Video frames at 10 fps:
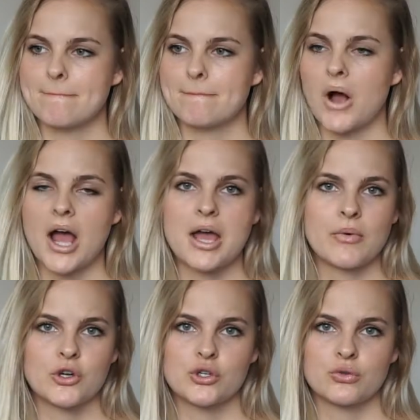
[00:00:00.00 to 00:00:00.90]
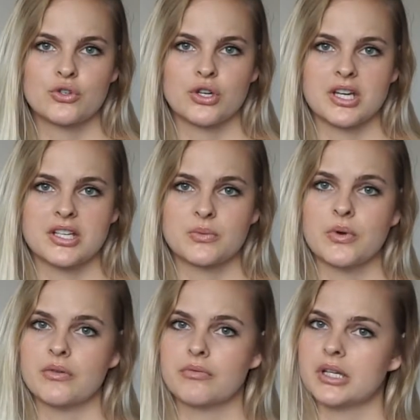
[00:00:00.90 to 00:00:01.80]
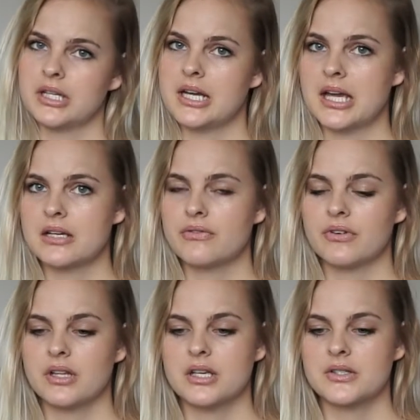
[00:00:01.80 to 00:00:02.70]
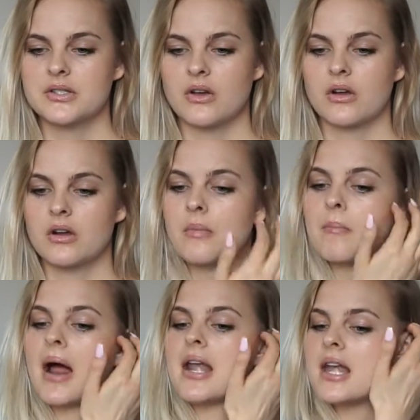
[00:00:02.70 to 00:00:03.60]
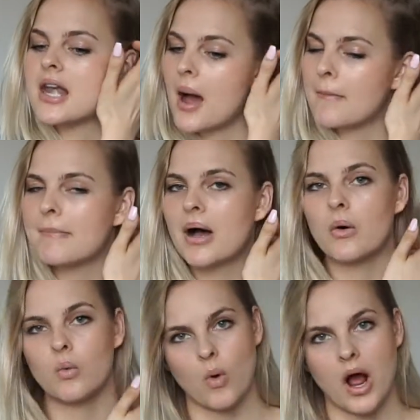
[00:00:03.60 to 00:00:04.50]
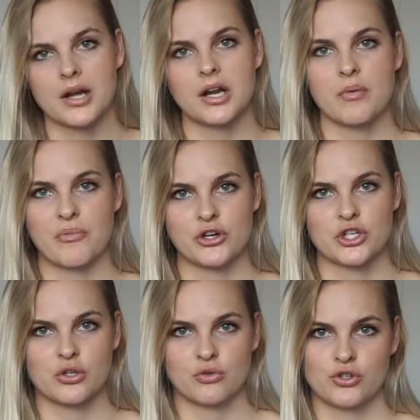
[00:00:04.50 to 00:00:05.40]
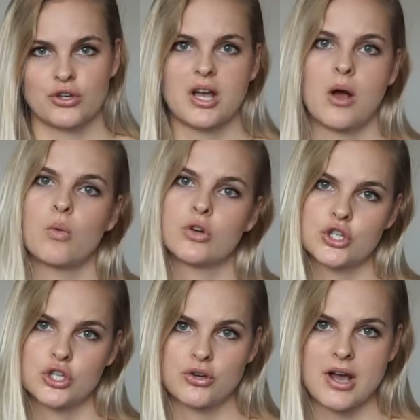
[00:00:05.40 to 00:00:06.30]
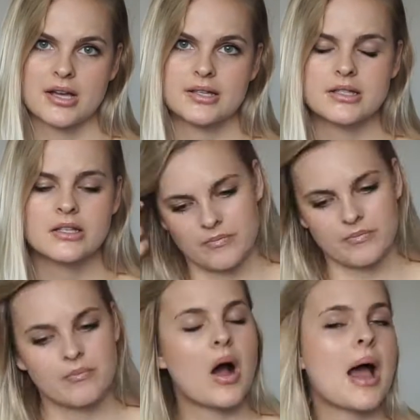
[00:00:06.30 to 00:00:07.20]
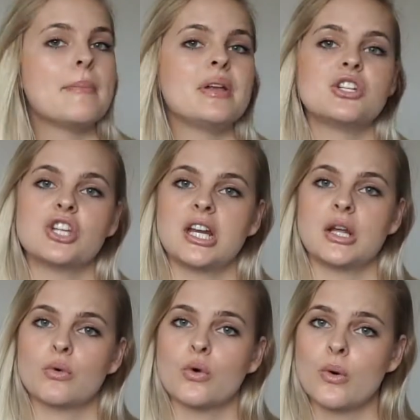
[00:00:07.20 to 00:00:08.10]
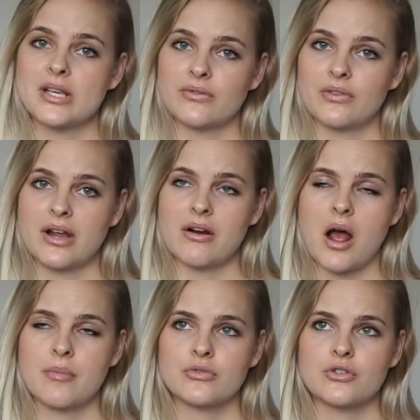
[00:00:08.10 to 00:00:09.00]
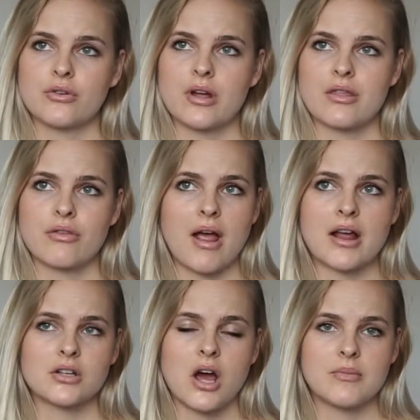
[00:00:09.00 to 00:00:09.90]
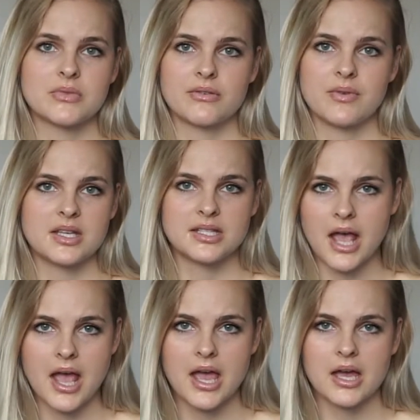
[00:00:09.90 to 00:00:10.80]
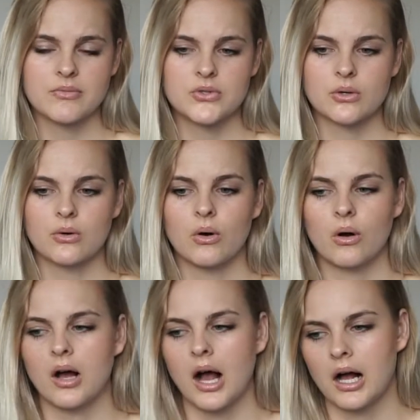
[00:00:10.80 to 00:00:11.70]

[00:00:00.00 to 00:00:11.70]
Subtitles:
My emotional triggers were really negative feelings, so my number one emotional trigger was stress. My binge eating would always flare up throughout times of exams or